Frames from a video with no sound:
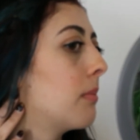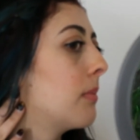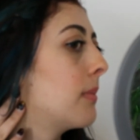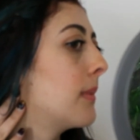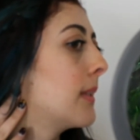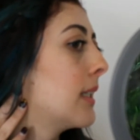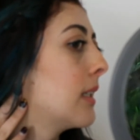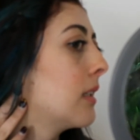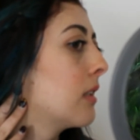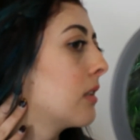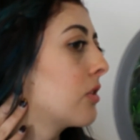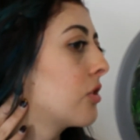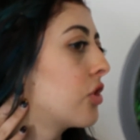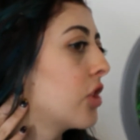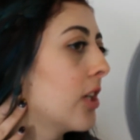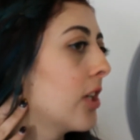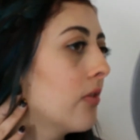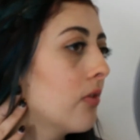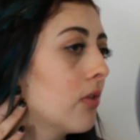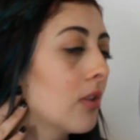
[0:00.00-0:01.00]
But
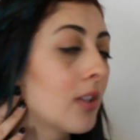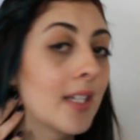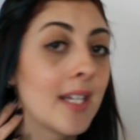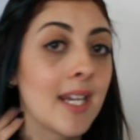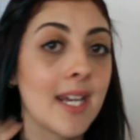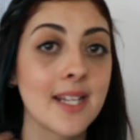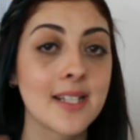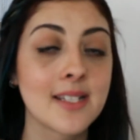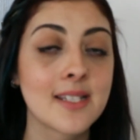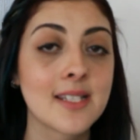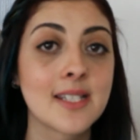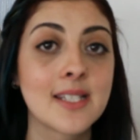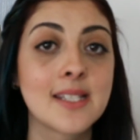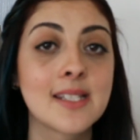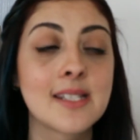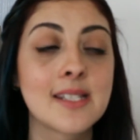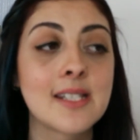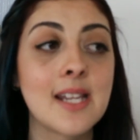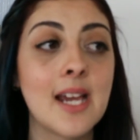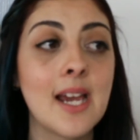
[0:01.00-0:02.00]
generally it's
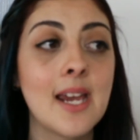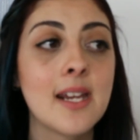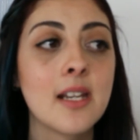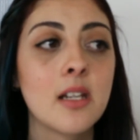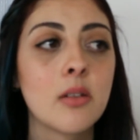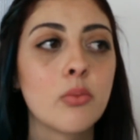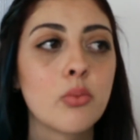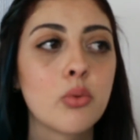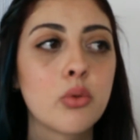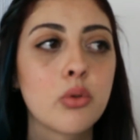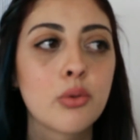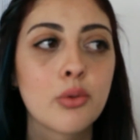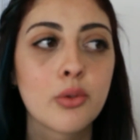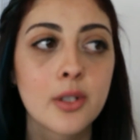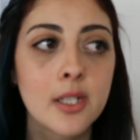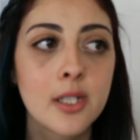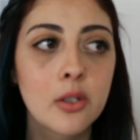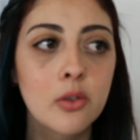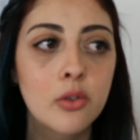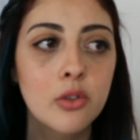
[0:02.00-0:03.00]
stayed in
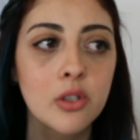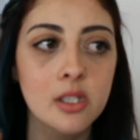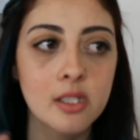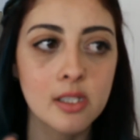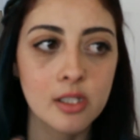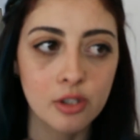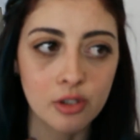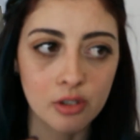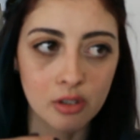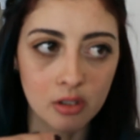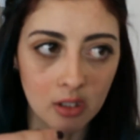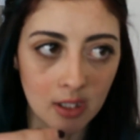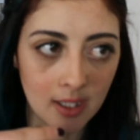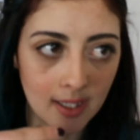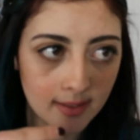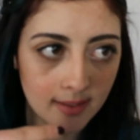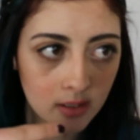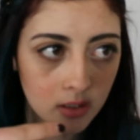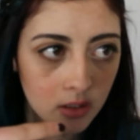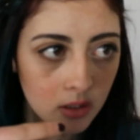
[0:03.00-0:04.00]
pretty good condition.
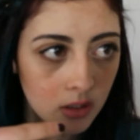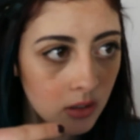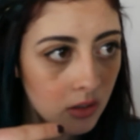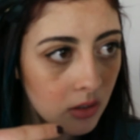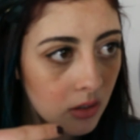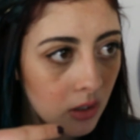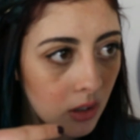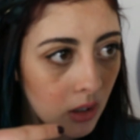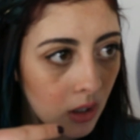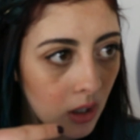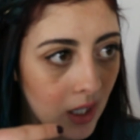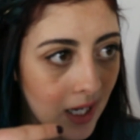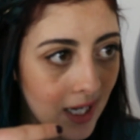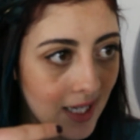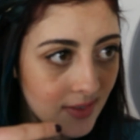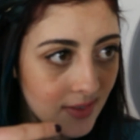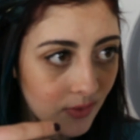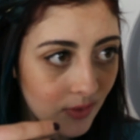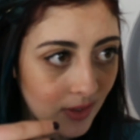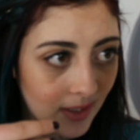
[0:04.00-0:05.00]
Like,
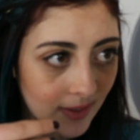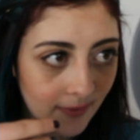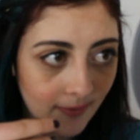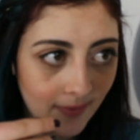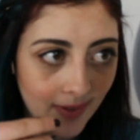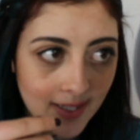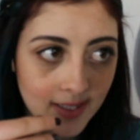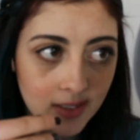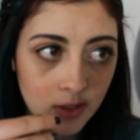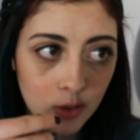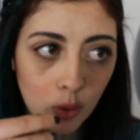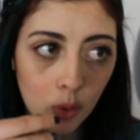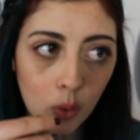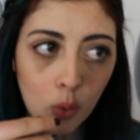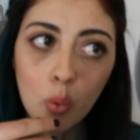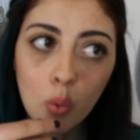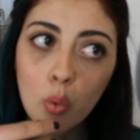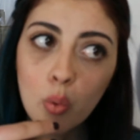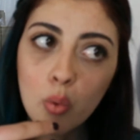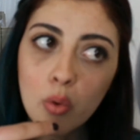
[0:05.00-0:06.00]
hasn't really faded
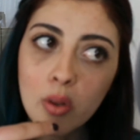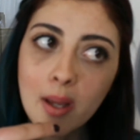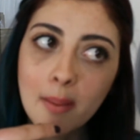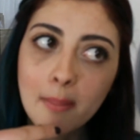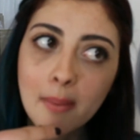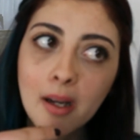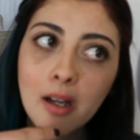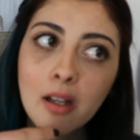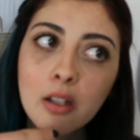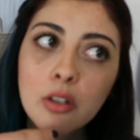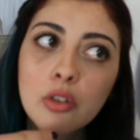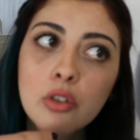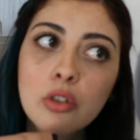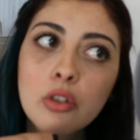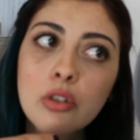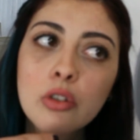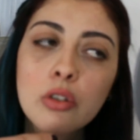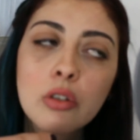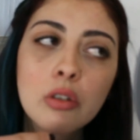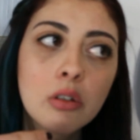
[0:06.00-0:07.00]
all that
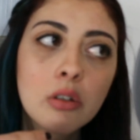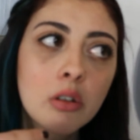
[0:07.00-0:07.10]
much.